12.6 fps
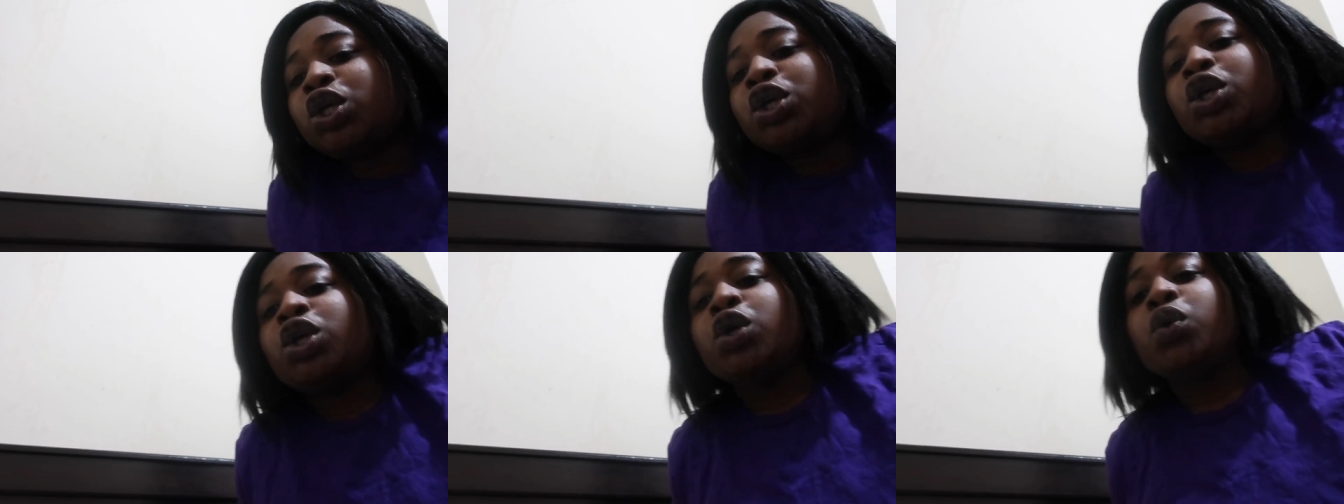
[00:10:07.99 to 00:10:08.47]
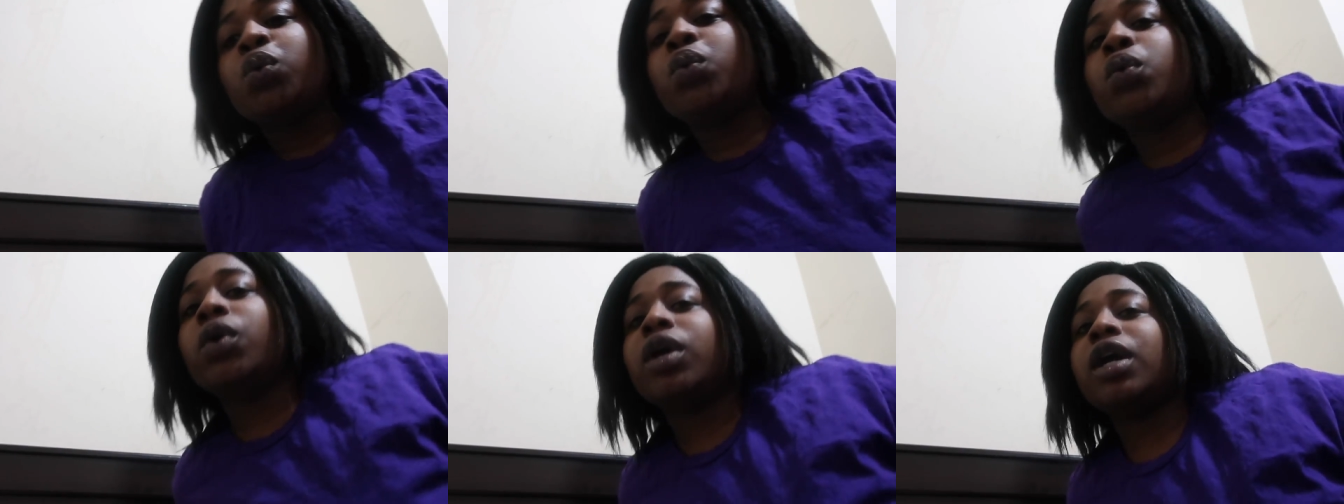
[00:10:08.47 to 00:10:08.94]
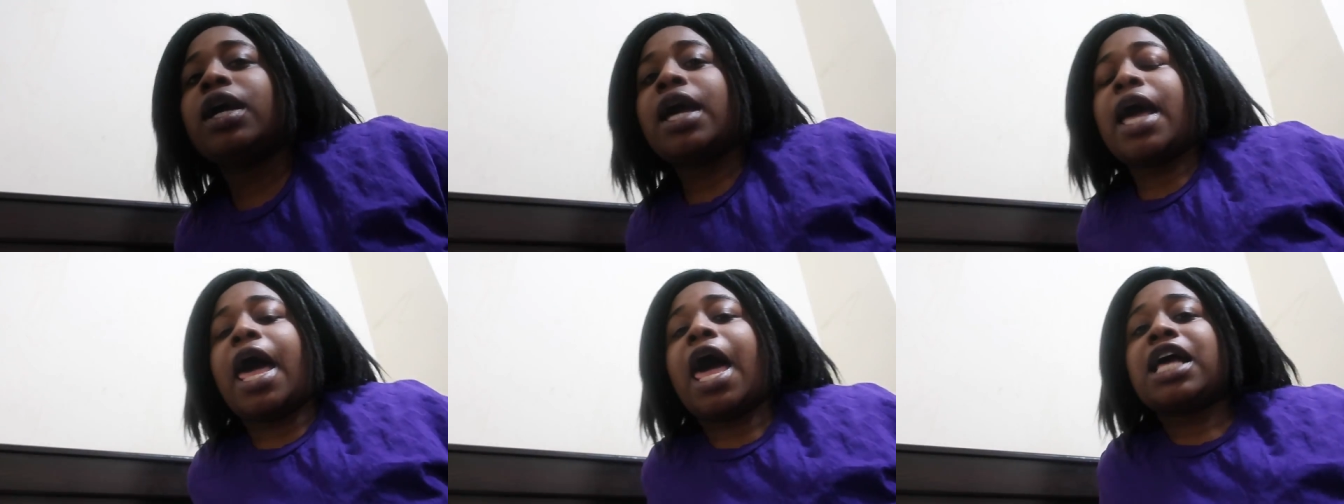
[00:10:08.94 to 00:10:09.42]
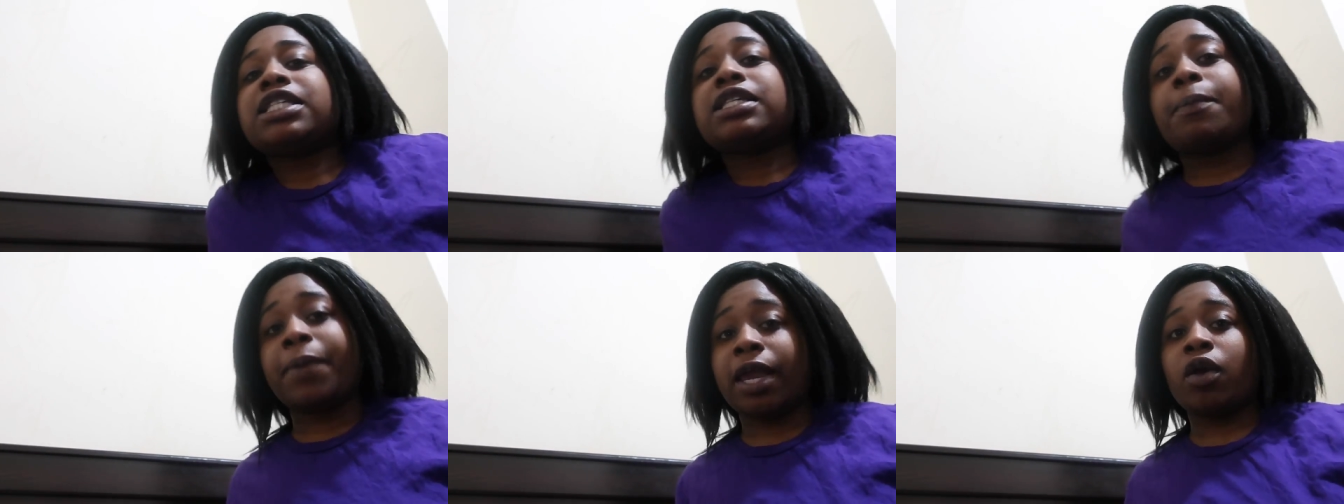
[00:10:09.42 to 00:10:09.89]
you, as
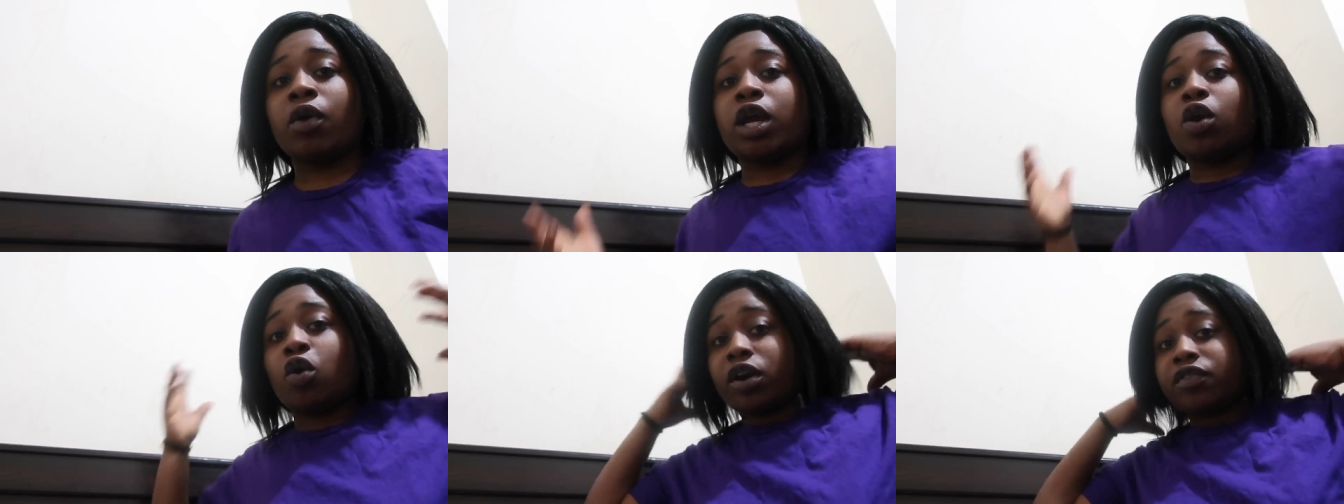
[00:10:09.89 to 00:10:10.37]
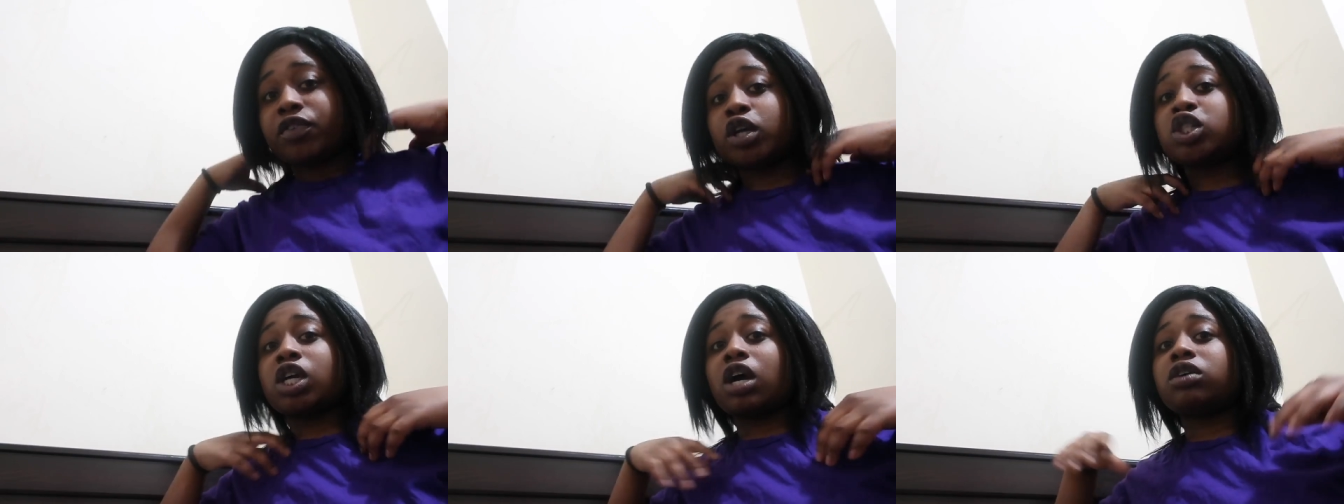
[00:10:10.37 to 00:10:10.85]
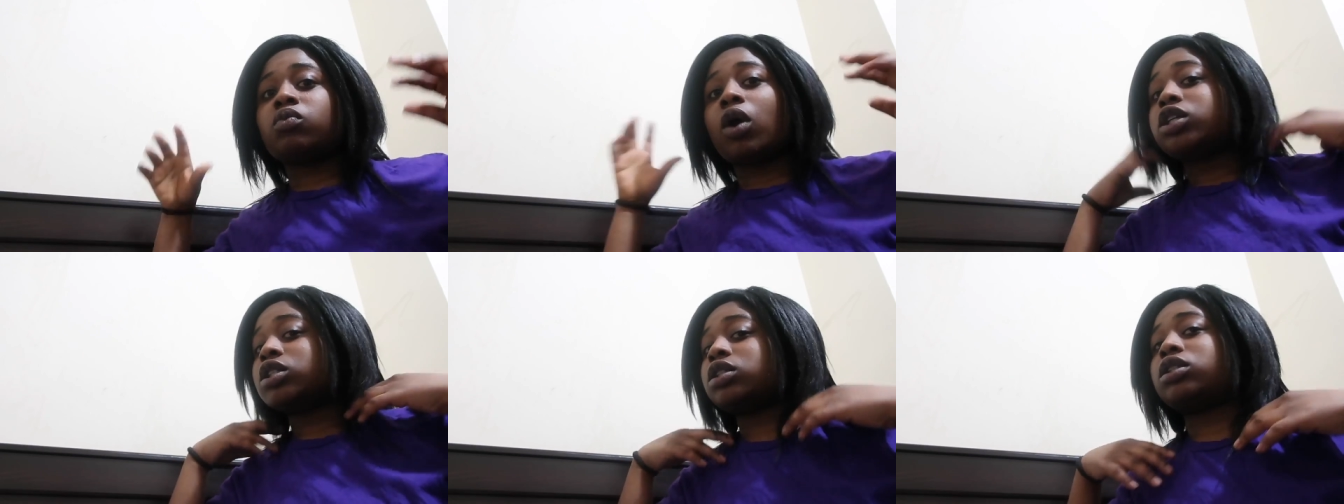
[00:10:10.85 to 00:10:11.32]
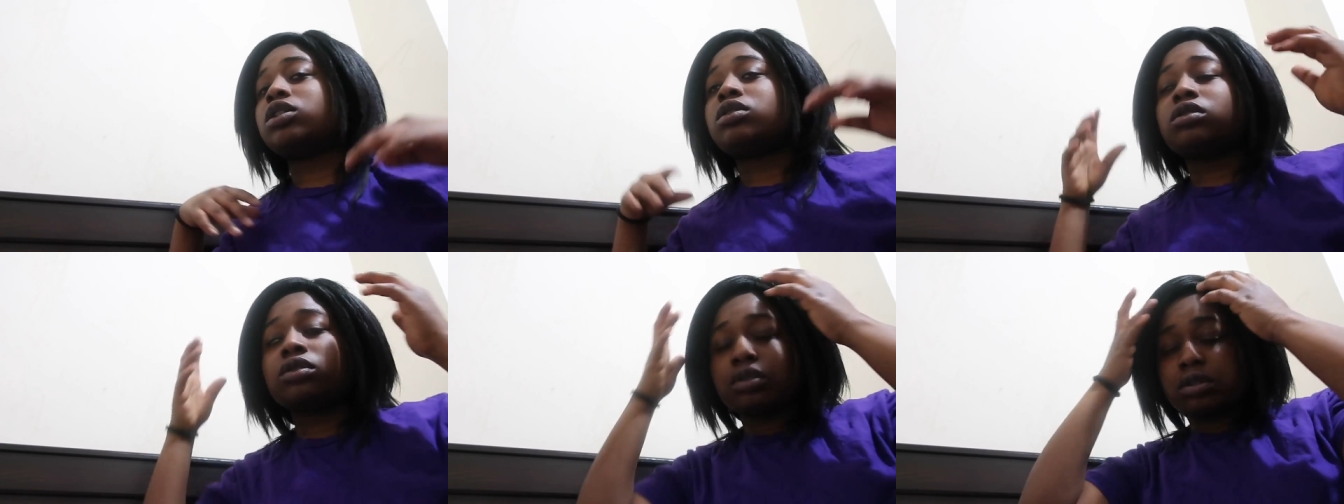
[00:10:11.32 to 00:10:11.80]
a parent, or if you're a child watching this,
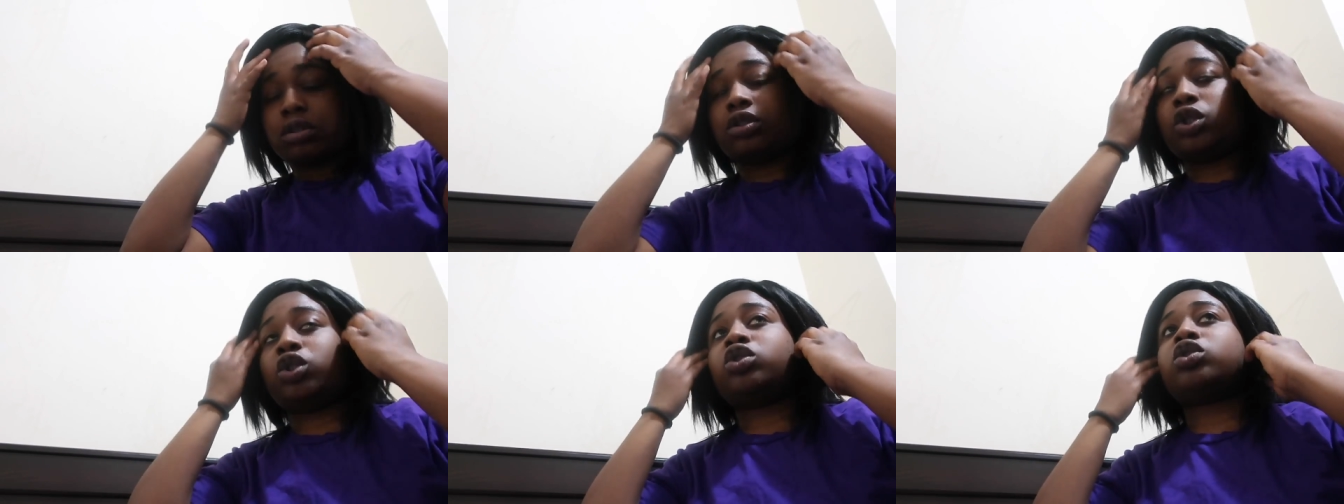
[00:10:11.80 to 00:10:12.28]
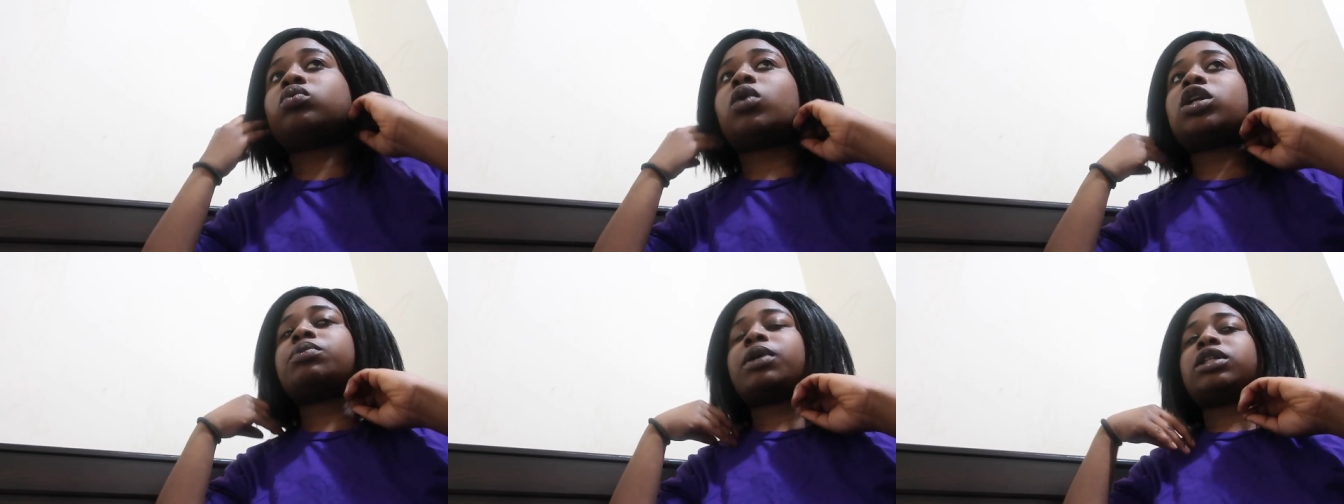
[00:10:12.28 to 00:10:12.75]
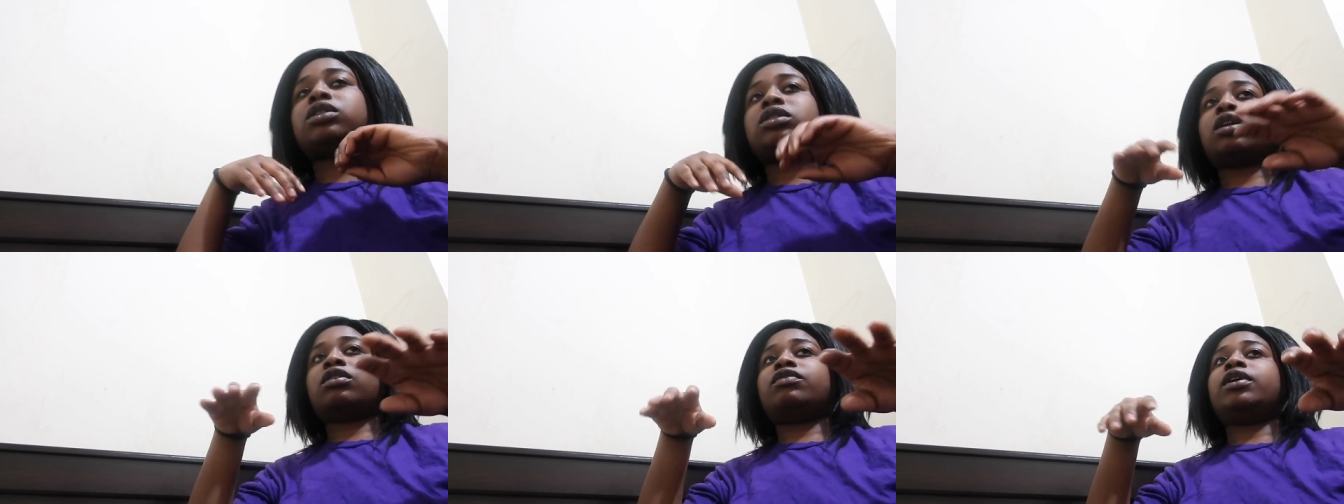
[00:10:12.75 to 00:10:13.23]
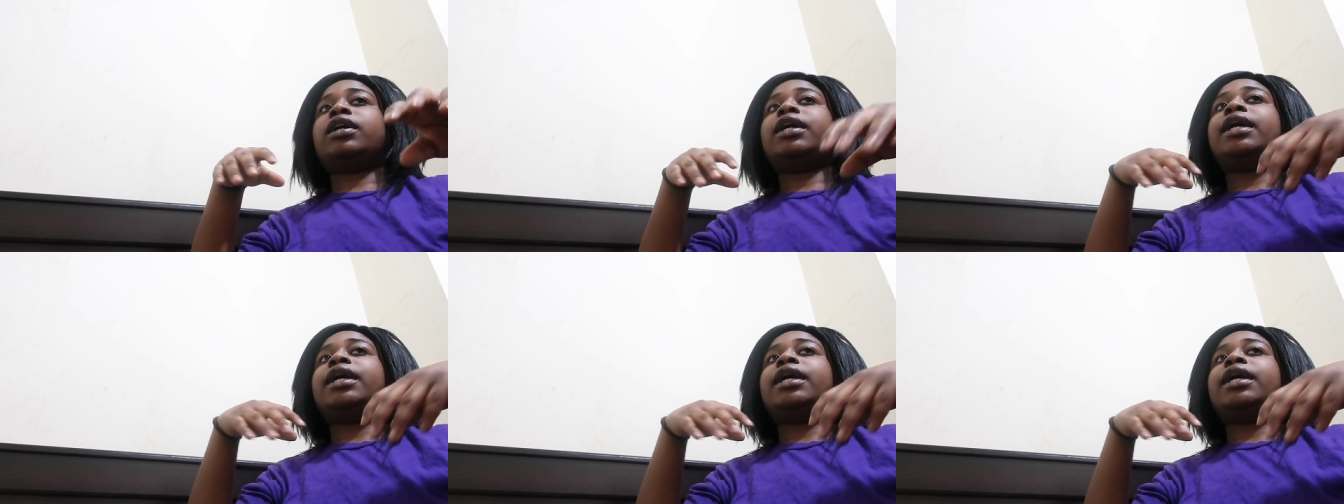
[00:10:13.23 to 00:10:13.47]
because children watch my stuff.